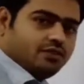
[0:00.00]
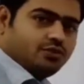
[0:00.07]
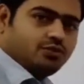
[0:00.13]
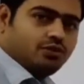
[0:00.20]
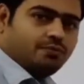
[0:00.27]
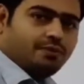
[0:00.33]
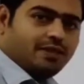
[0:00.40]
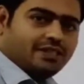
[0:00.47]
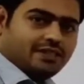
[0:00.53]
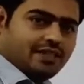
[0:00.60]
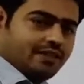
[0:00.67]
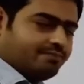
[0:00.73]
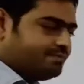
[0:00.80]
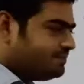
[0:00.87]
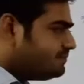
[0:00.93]
should be
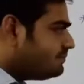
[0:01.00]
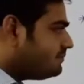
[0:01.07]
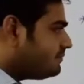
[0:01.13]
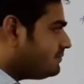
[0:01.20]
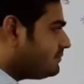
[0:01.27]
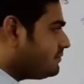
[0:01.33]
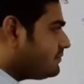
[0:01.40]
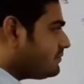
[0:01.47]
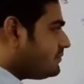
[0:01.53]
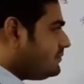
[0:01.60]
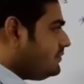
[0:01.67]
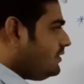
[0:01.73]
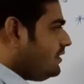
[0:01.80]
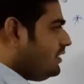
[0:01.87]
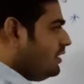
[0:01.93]
same.
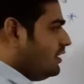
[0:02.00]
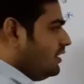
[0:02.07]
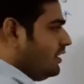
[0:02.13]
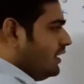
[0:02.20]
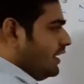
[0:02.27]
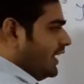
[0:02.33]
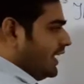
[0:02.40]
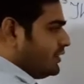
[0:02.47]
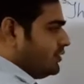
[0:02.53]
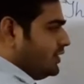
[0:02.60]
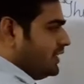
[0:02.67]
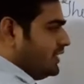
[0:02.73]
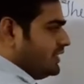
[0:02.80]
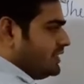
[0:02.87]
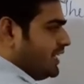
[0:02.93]

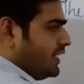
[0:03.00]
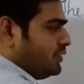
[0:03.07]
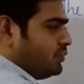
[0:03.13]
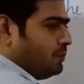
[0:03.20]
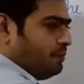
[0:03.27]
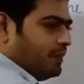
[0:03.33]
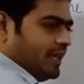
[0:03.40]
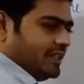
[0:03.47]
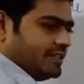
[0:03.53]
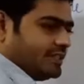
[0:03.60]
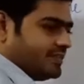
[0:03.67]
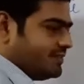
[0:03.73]
Actually these are two plates.